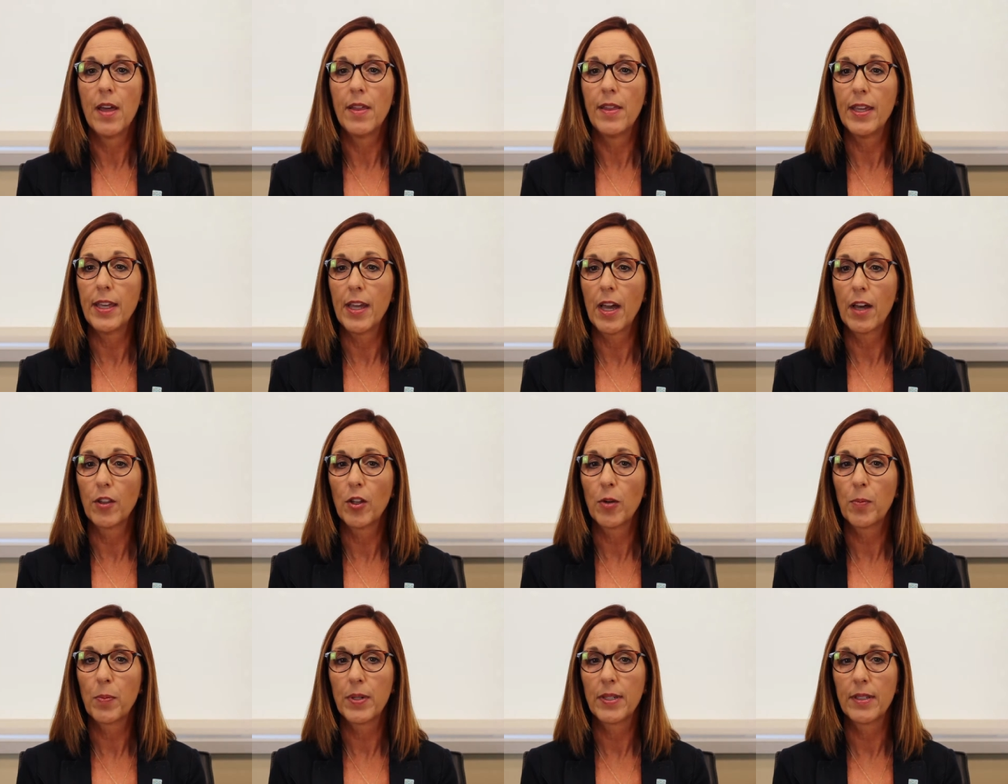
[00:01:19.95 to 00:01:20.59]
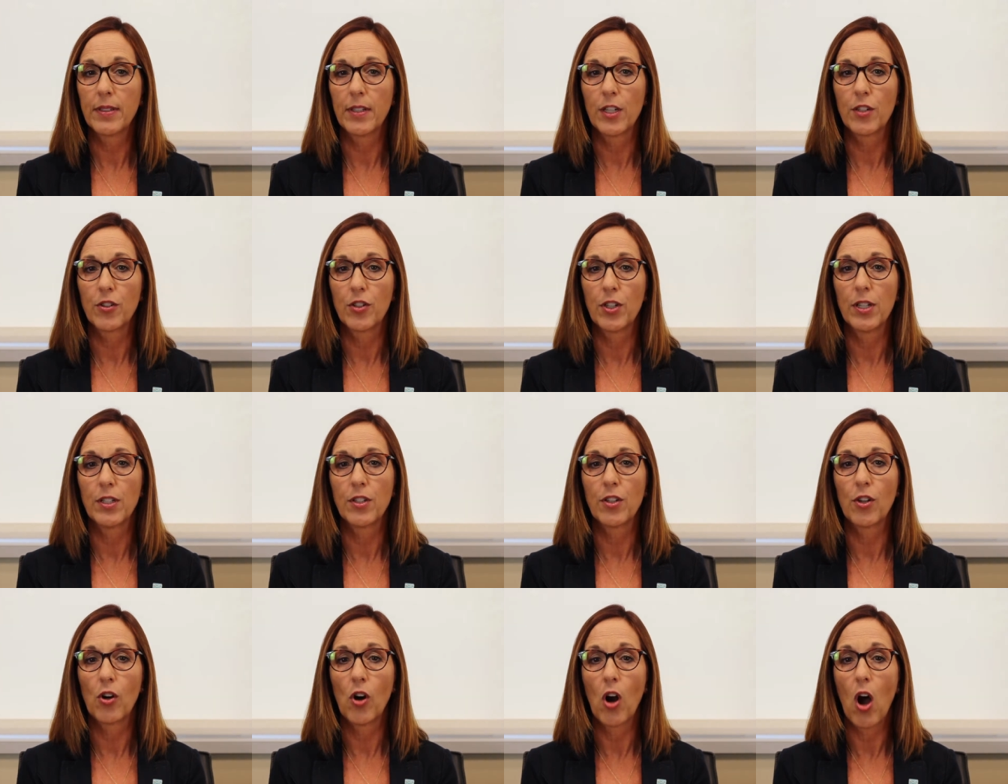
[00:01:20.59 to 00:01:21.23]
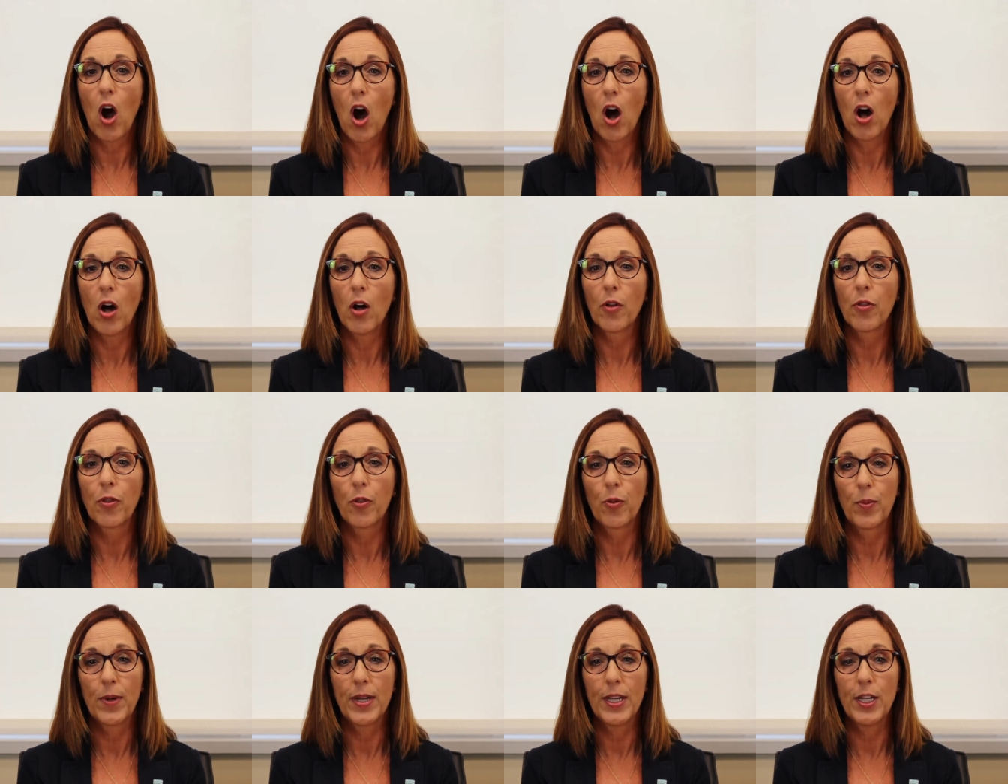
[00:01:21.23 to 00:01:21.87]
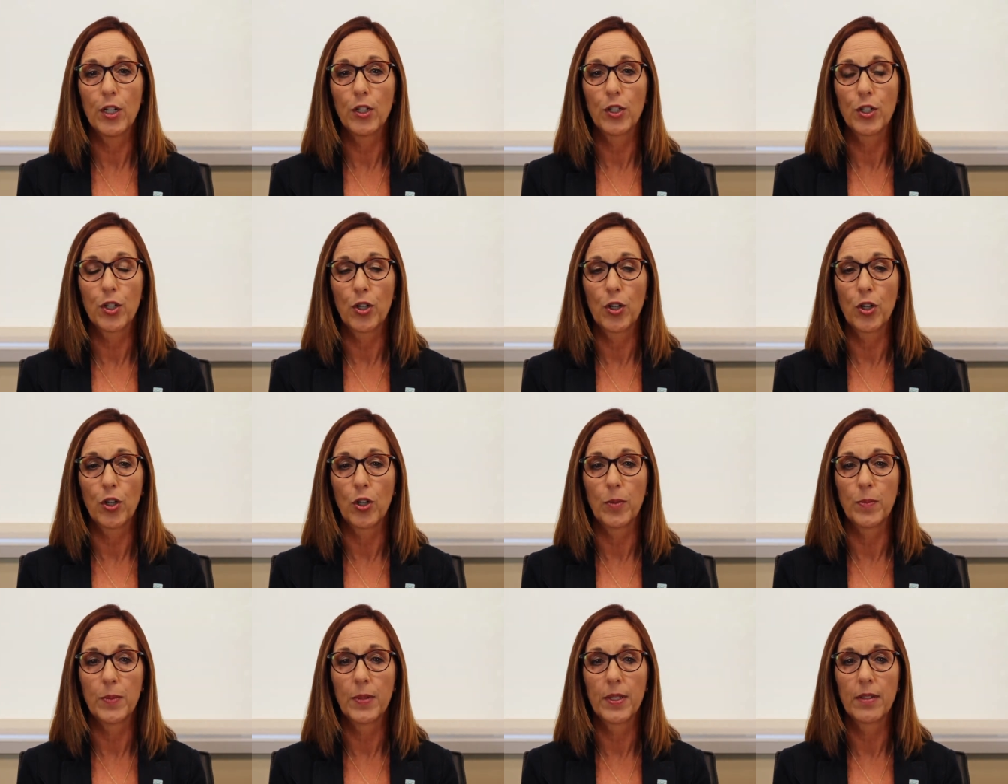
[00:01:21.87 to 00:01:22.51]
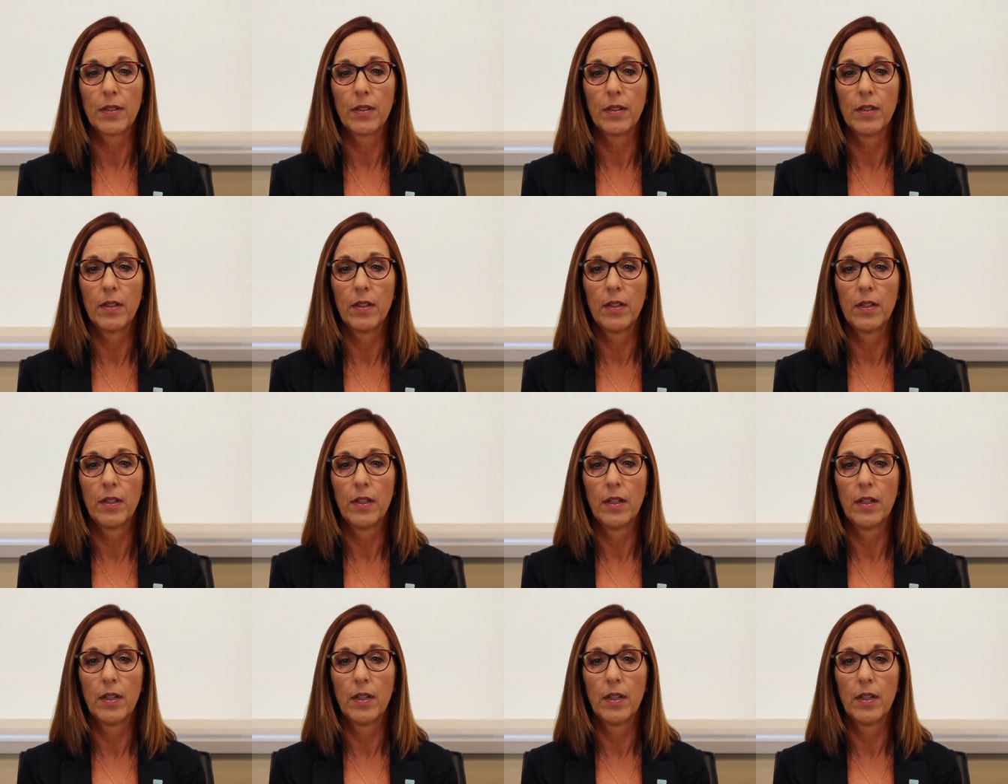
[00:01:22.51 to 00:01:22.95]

The other positions are all three-year terms.